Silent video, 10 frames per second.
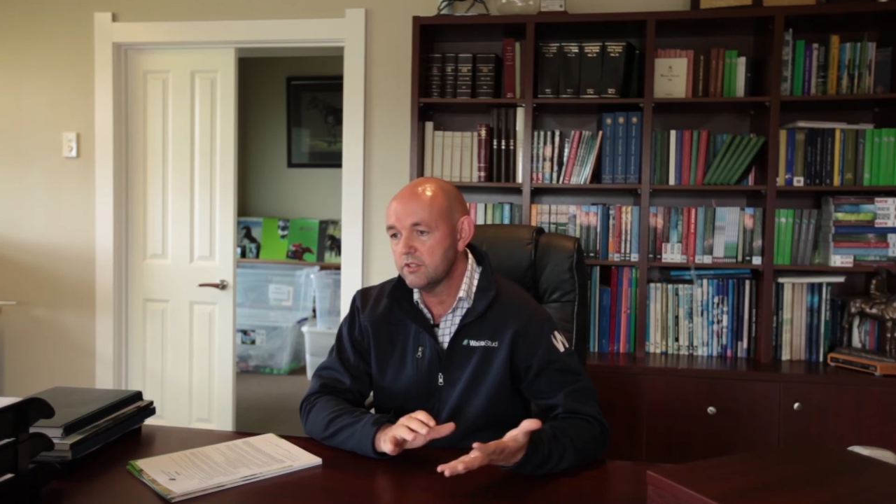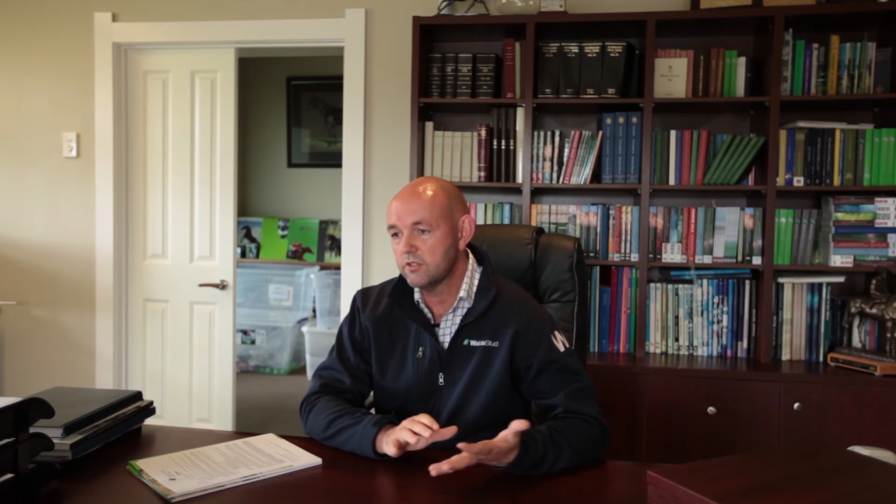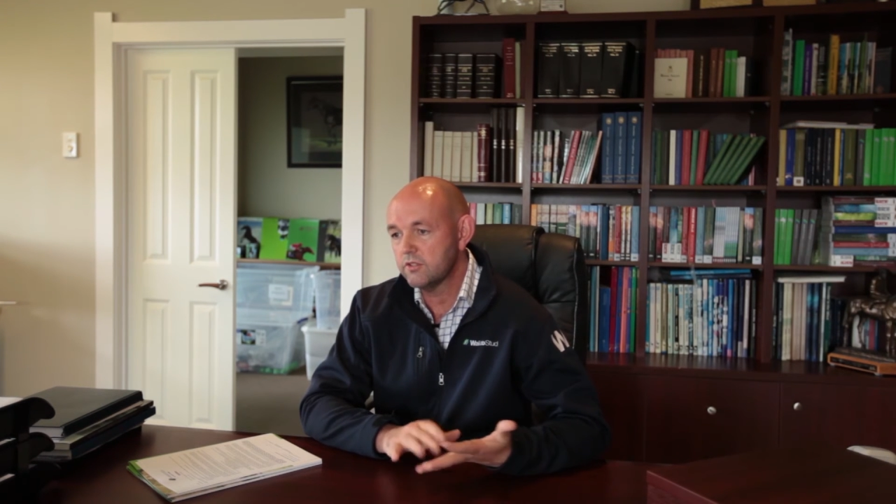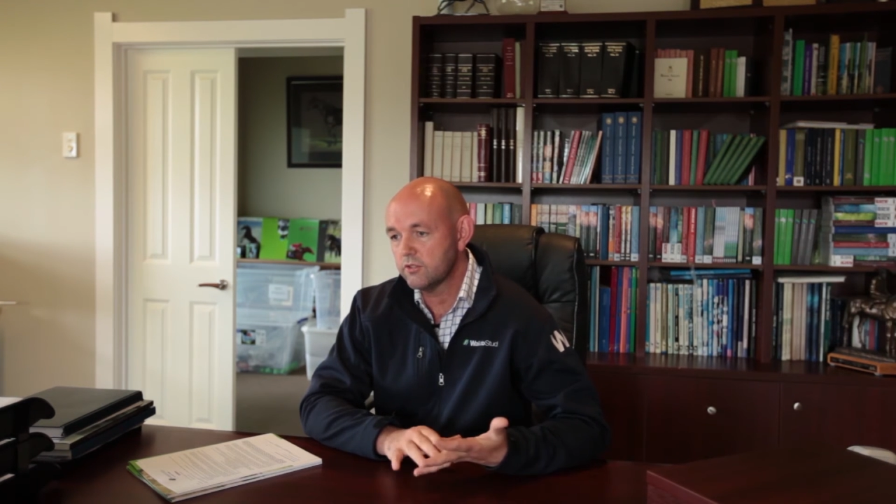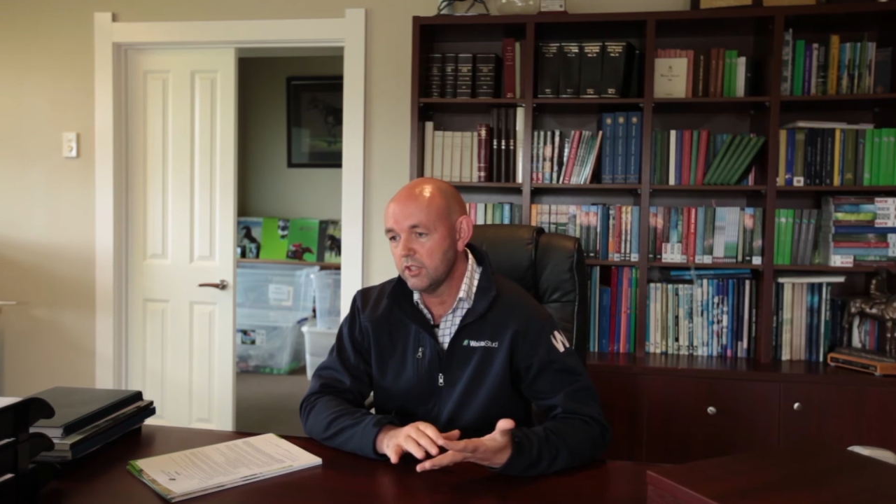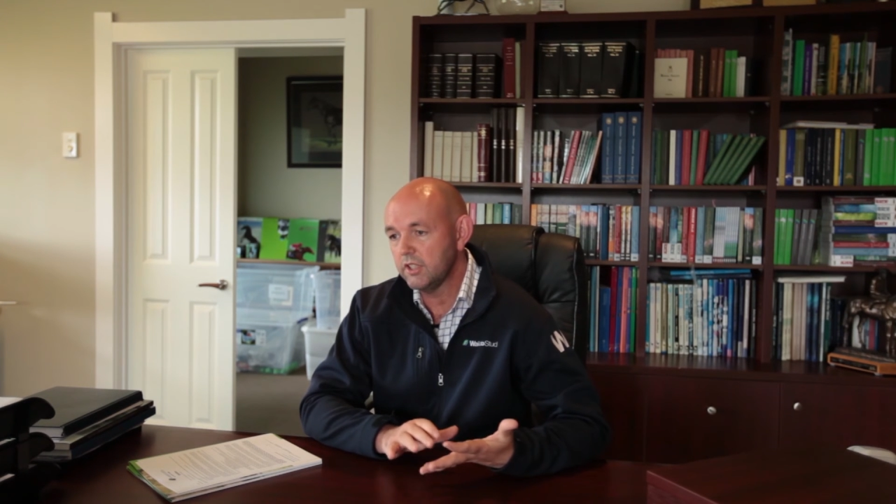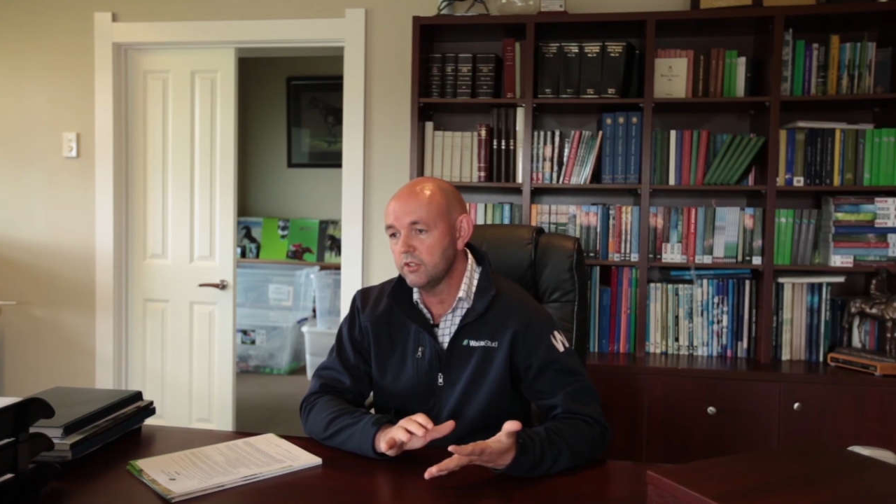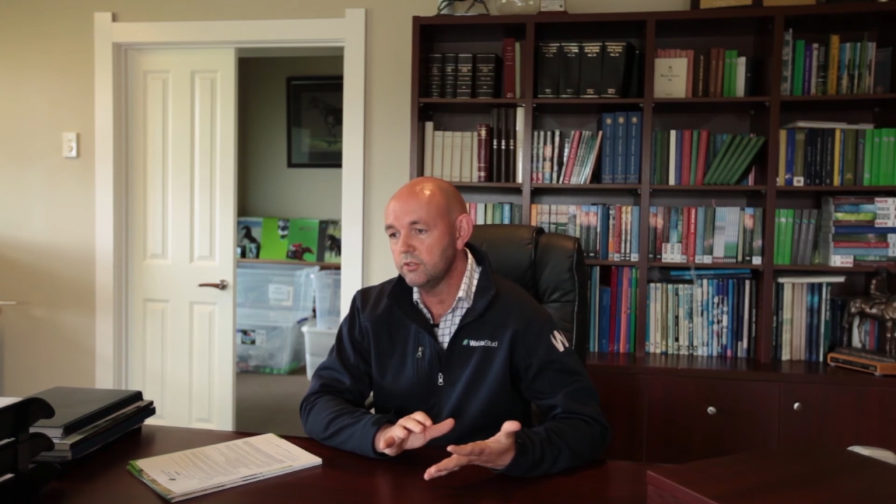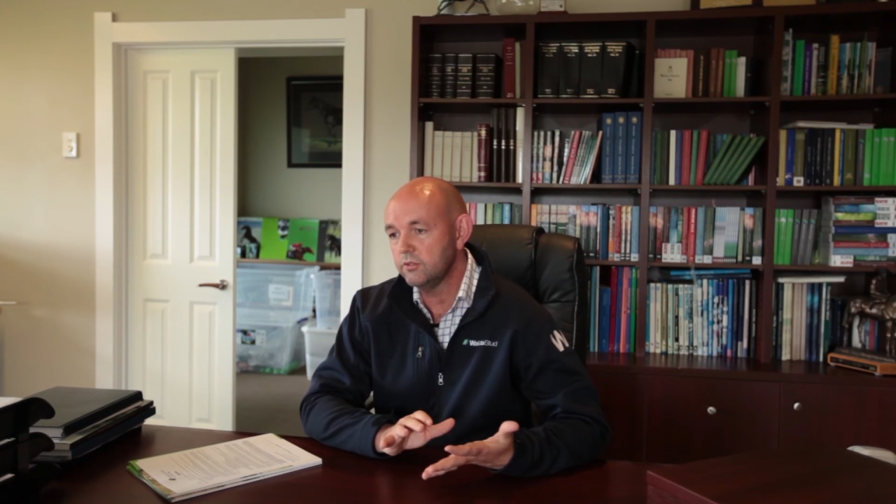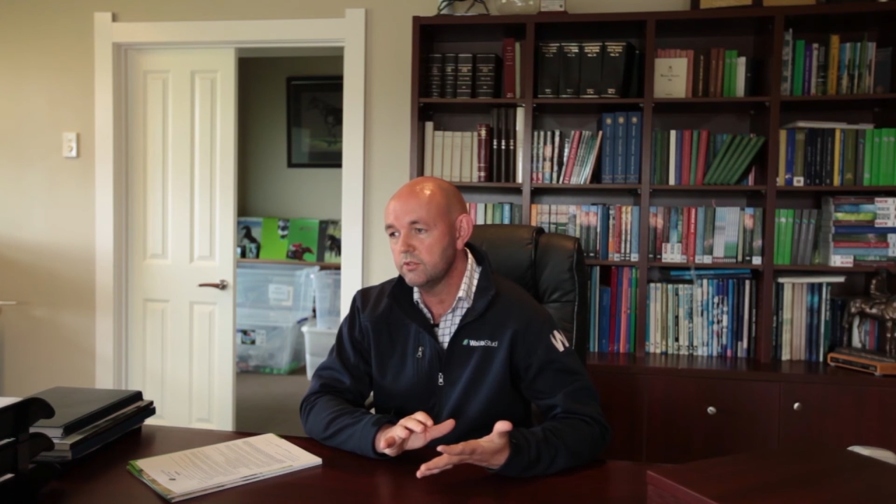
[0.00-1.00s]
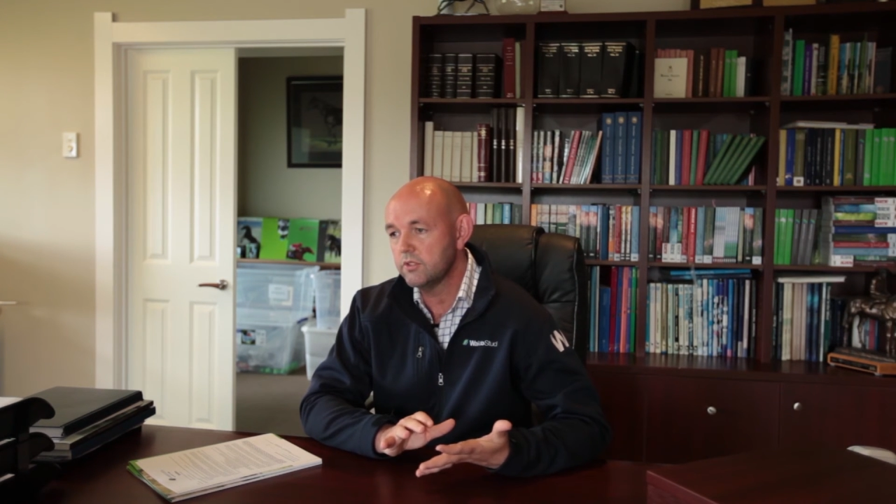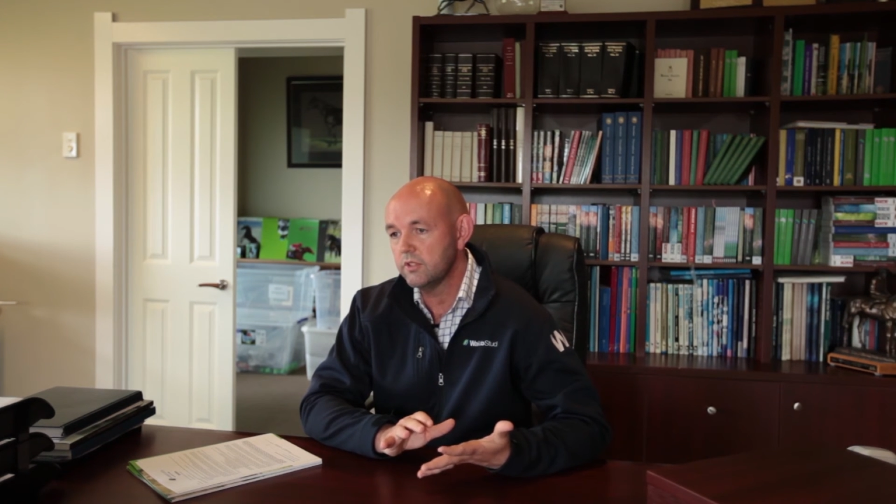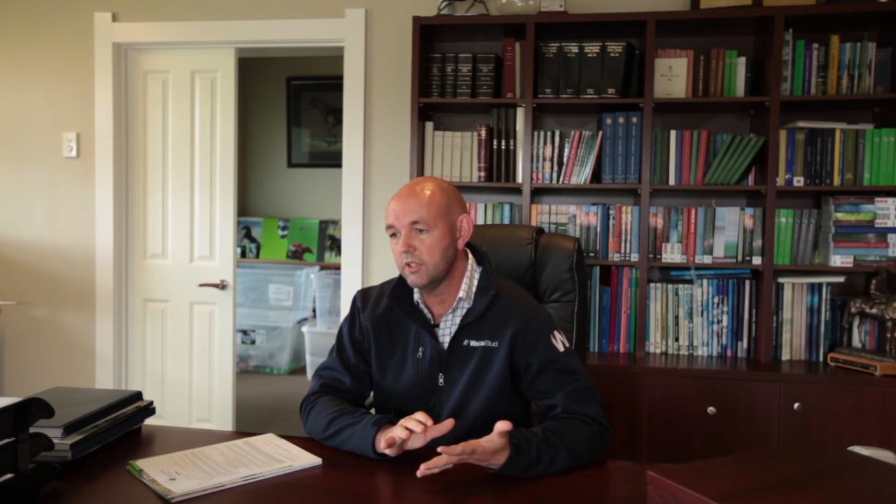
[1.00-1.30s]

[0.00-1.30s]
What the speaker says: strangles,